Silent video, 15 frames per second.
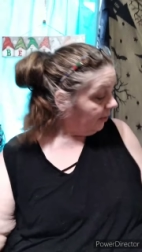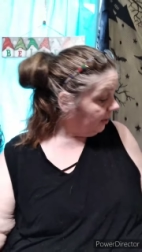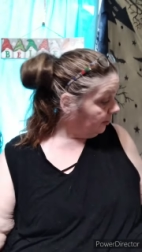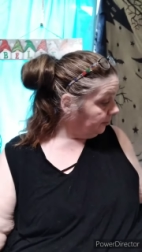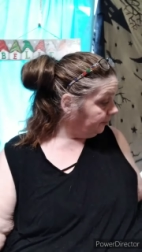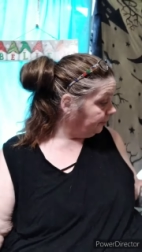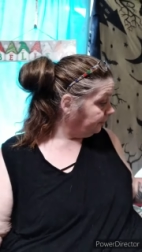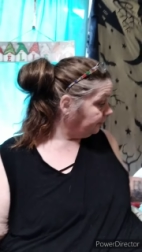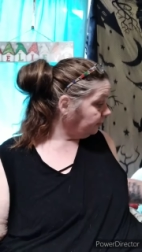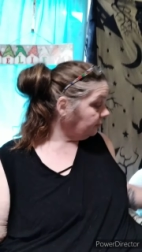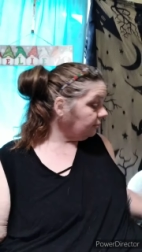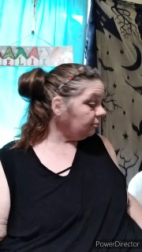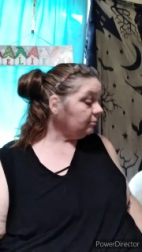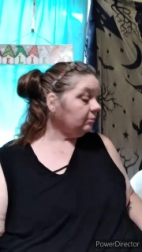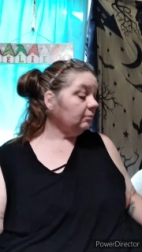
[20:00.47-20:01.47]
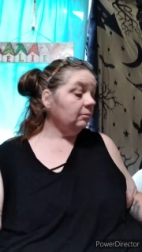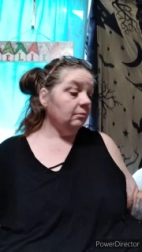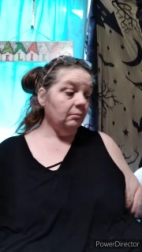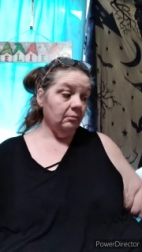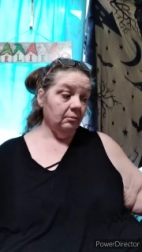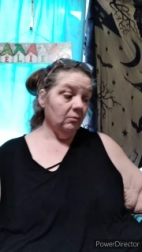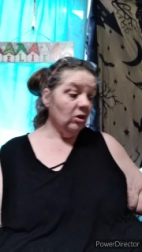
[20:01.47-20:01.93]
Well...
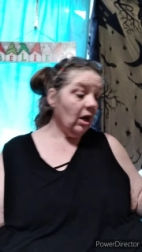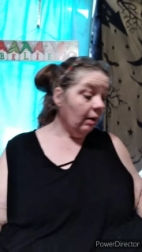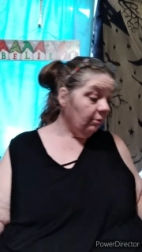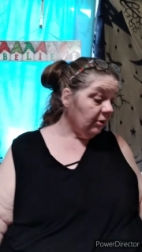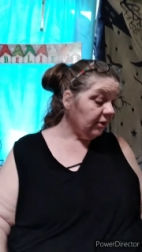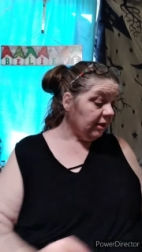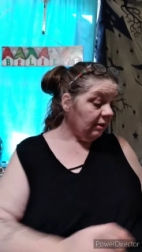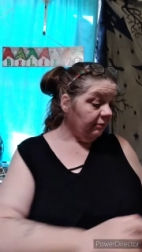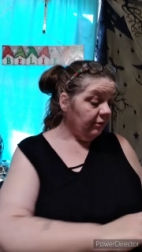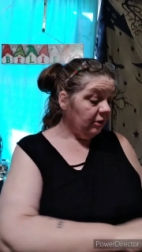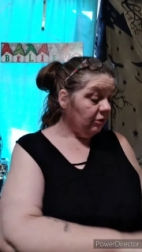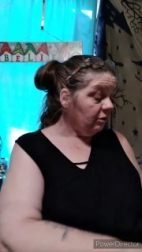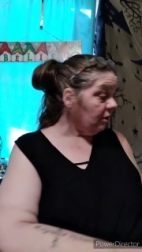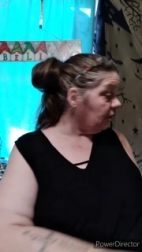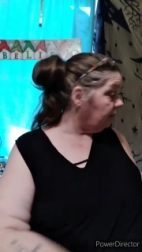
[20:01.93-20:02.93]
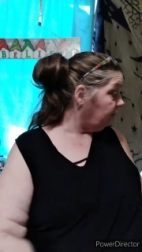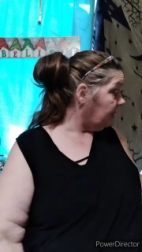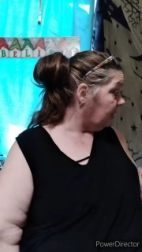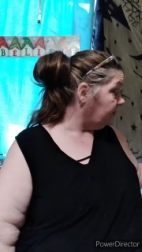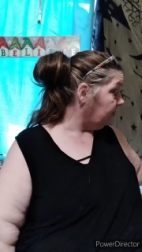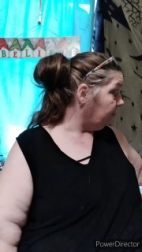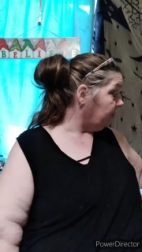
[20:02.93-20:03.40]
I will self-destruct if
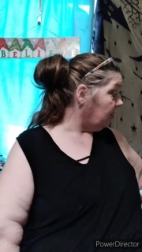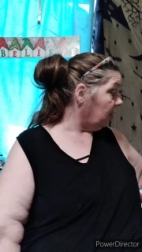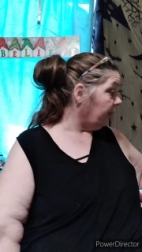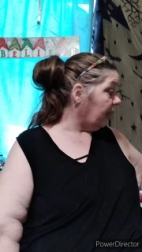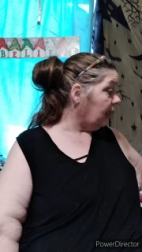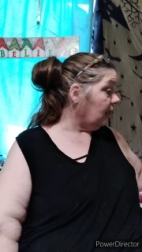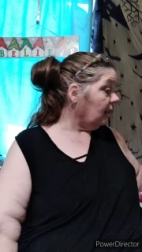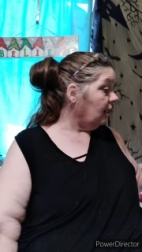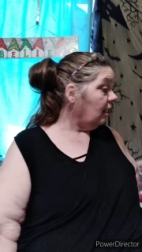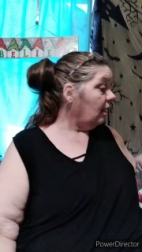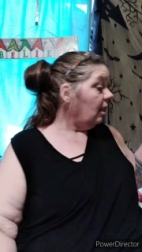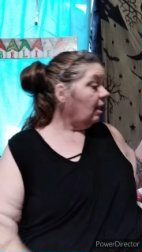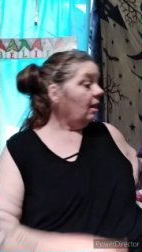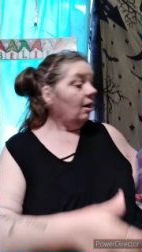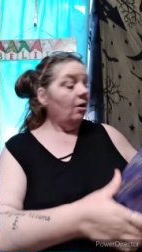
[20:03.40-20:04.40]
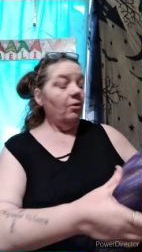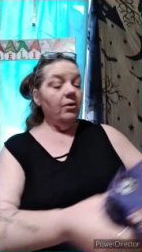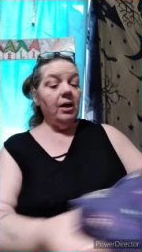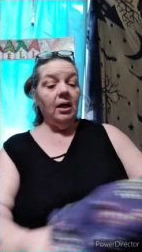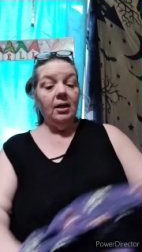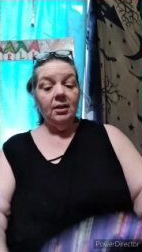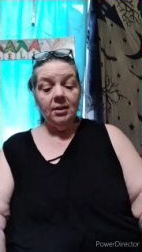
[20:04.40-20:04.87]
I have to frog that.
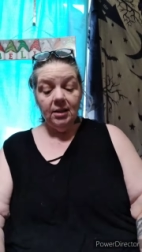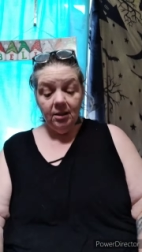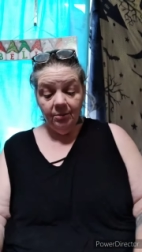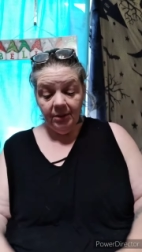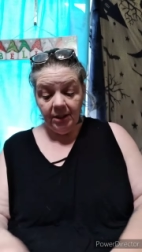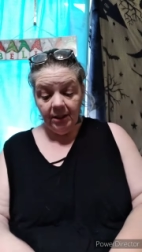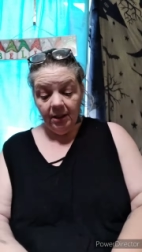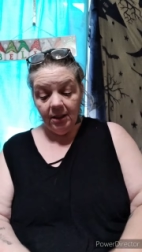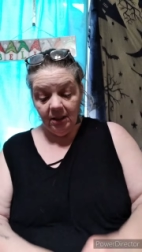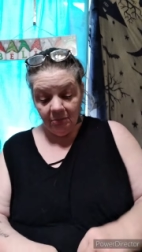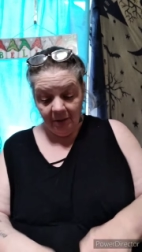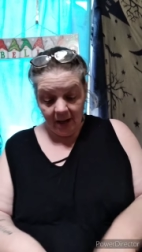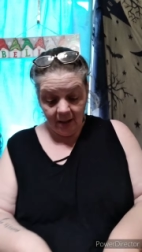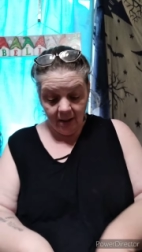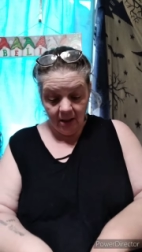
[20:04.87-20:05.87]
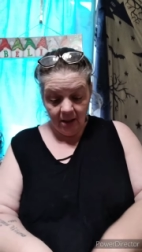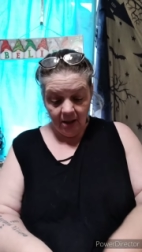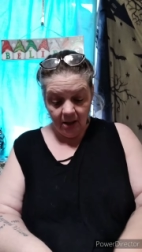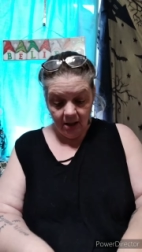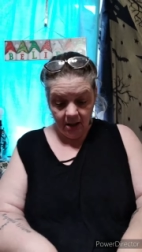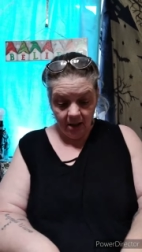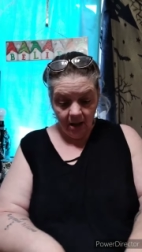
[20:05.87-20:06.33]
Okay, let's see what's in this bag.
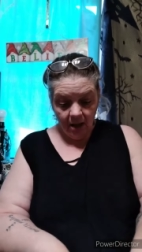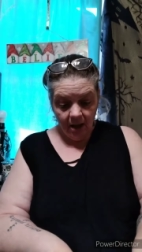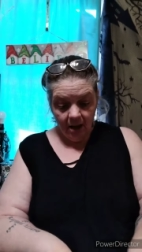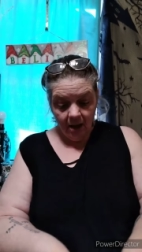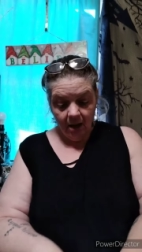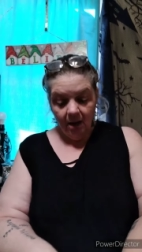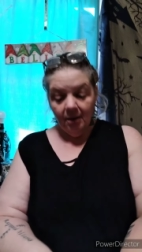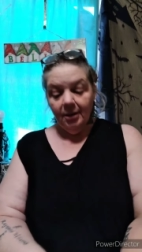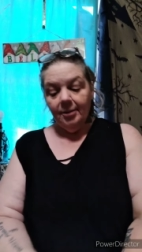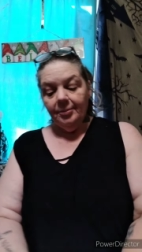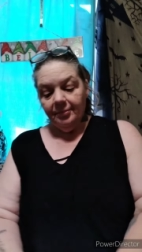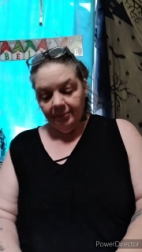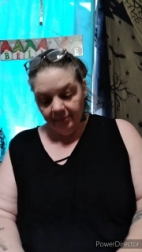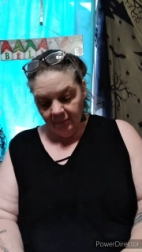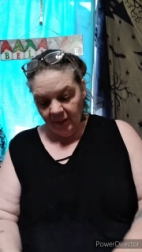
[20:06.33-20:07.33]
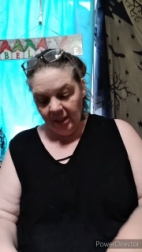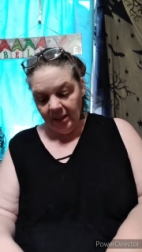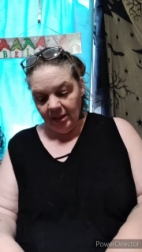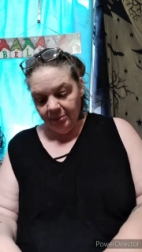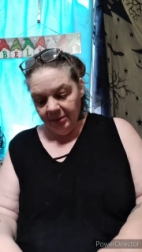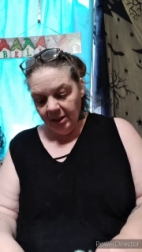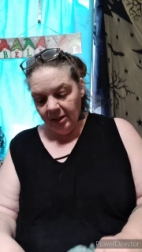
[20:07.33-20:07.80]

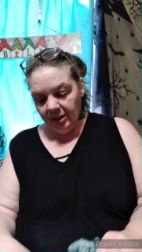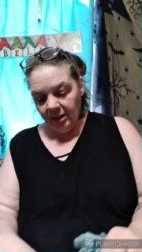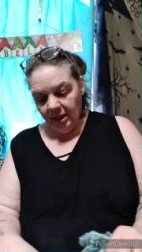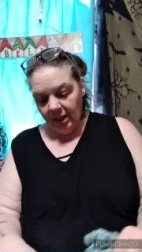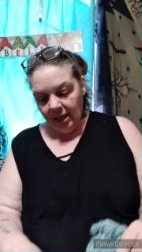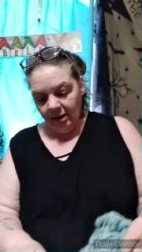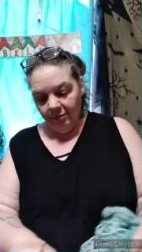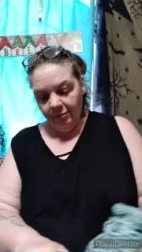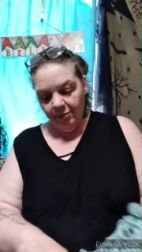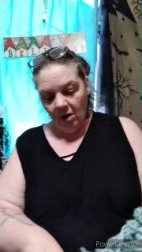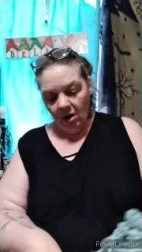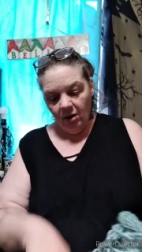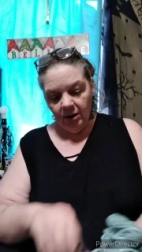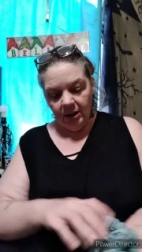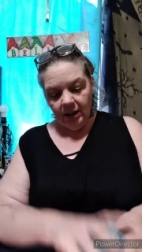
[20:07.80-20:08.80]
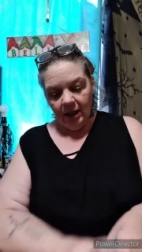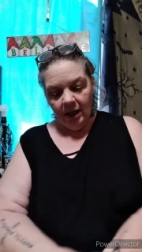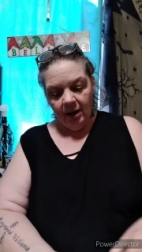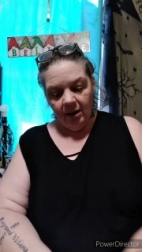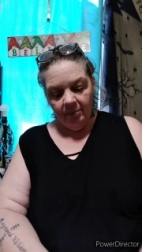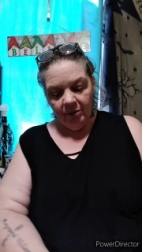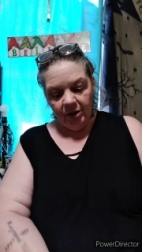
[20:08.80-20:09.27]
This one is going to get frogged,
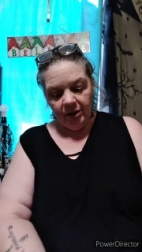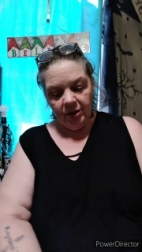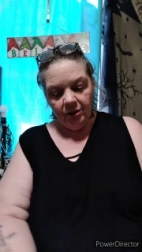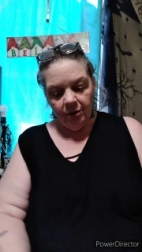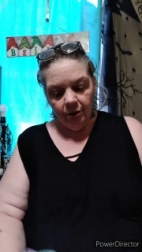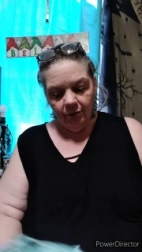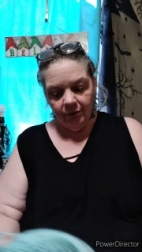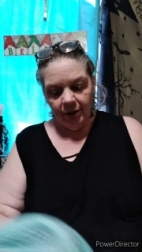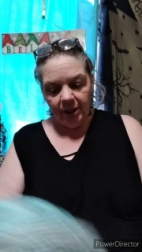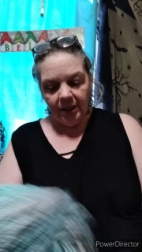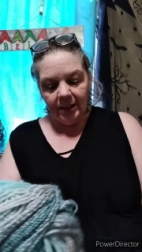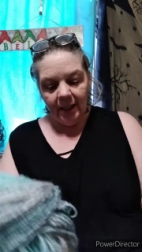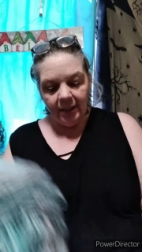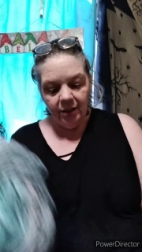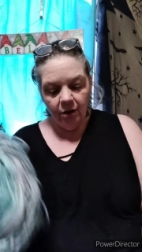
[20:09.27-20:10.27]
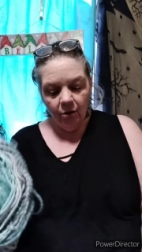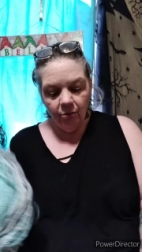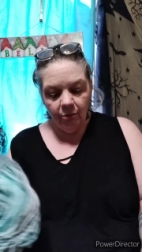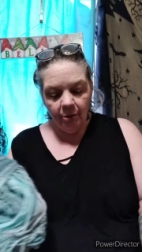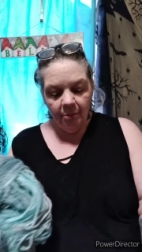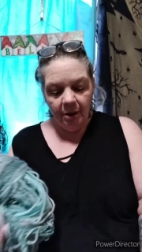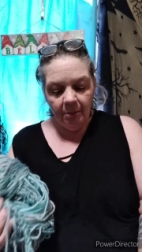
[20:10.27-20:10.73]
and I'm going to start over because I
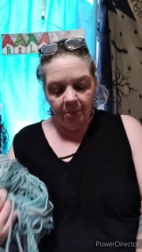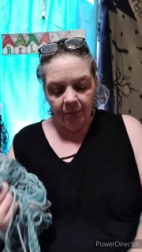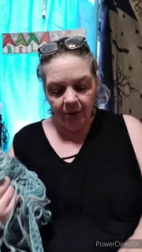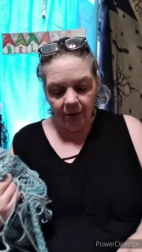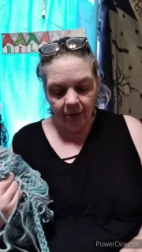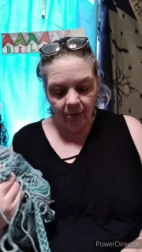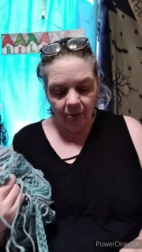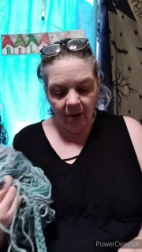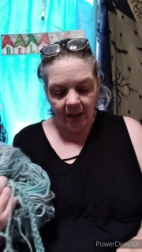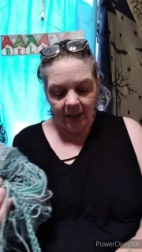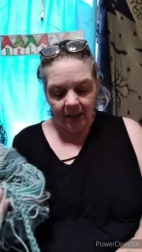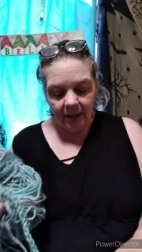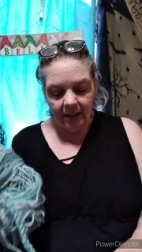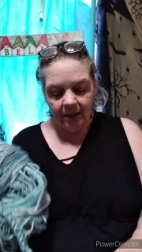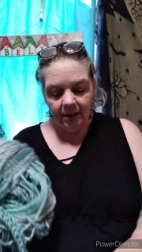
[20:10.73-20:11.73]
don't remember what